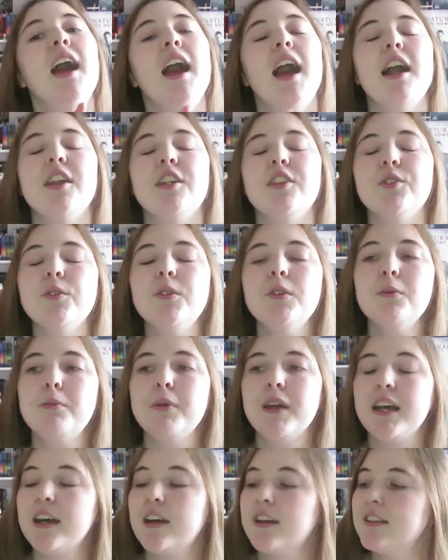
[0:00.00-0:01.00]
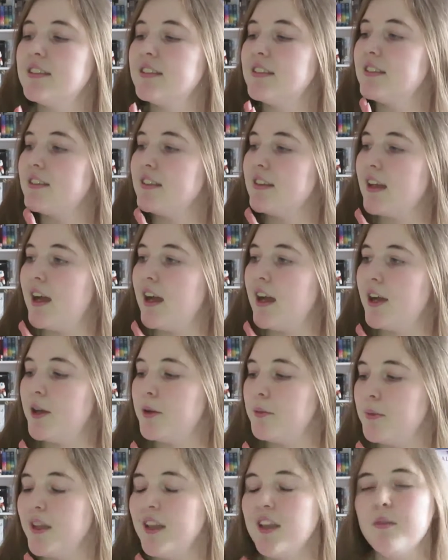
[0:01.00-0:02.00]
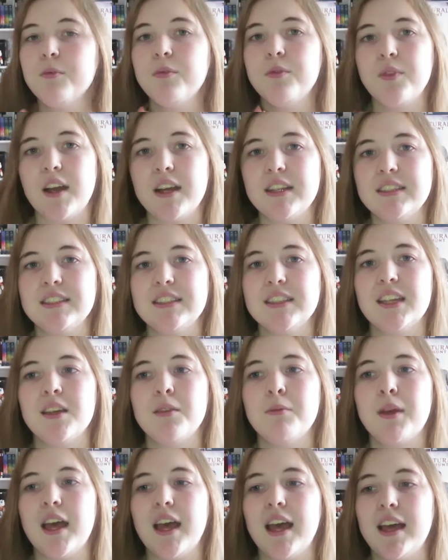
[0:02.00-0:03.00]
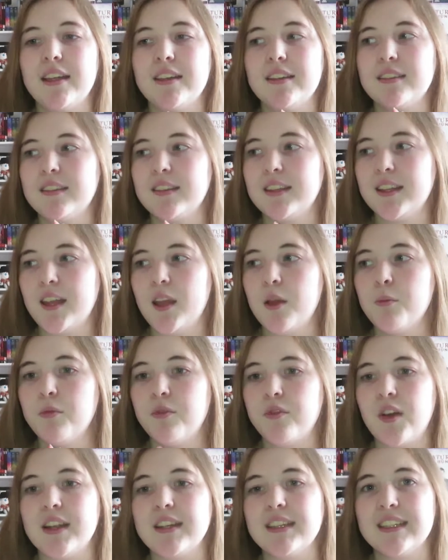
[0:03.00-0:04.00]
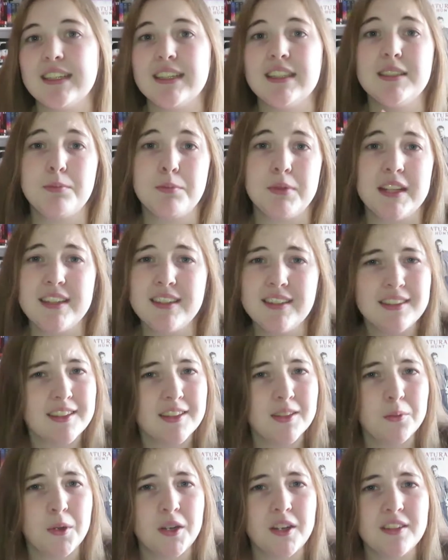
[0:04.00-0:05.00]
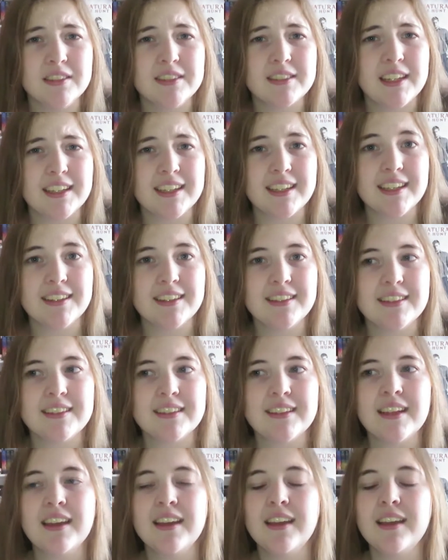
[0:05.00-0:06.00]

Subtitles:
And it's all about him finding them and him finding his place in the world, I guess,